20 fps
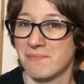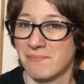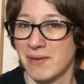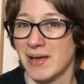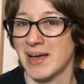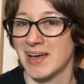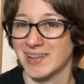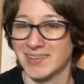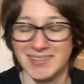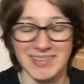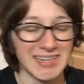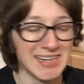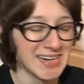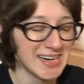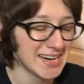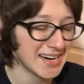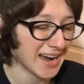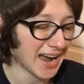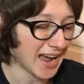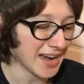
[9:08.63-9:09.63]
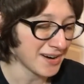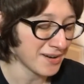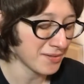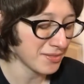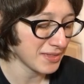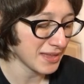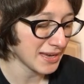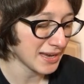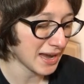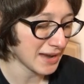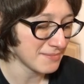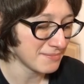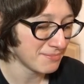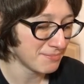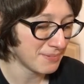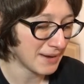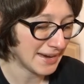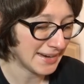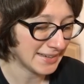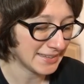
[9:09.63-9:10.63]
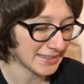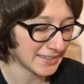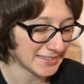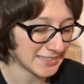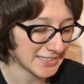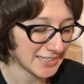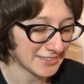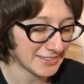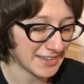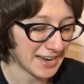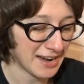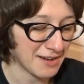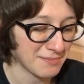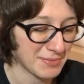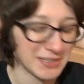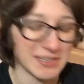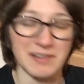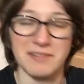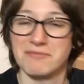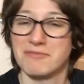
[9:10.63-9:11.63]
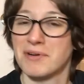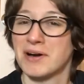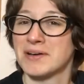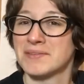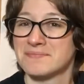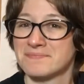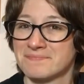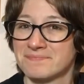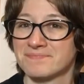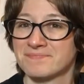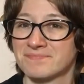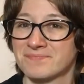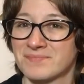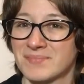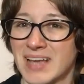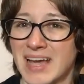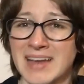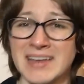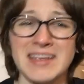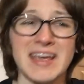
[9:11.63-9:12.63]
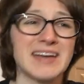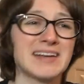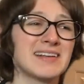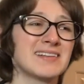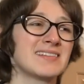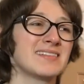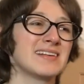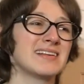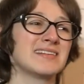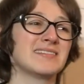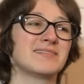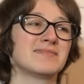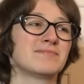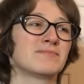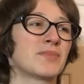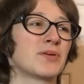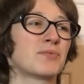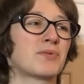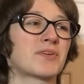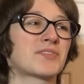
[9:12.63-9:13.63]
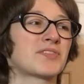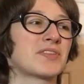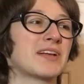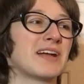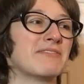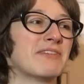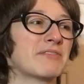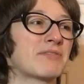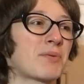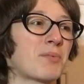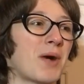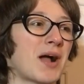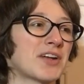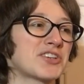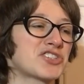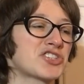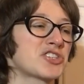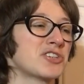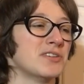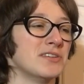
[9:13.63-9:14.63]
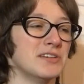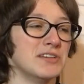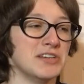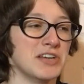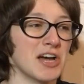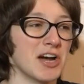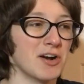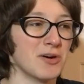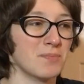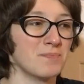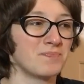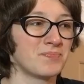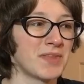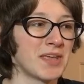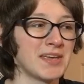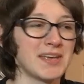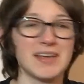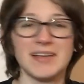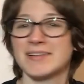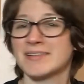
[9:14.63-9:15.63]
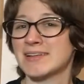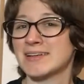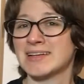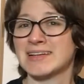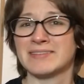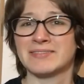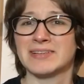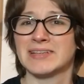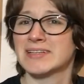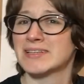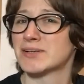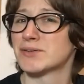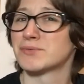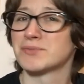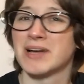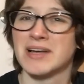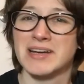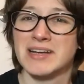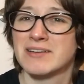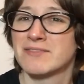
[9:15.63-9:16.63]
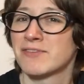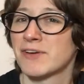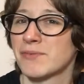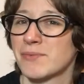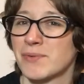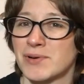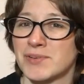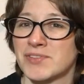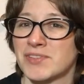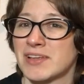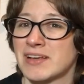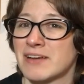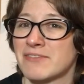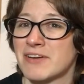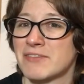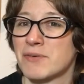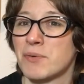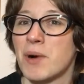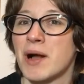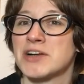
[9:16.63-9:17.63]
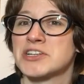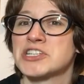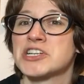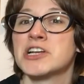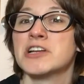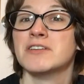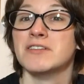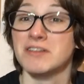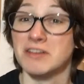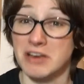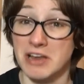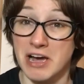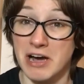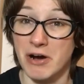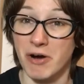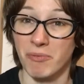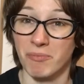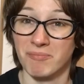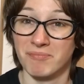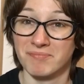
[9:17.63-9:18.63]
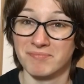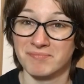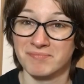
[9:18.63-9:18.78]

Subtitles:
But I don't think I banked on just how big of one. And yet, is it the worst thing I've ever watched? No. Is it even in the running for worst thing I've ever watched? No.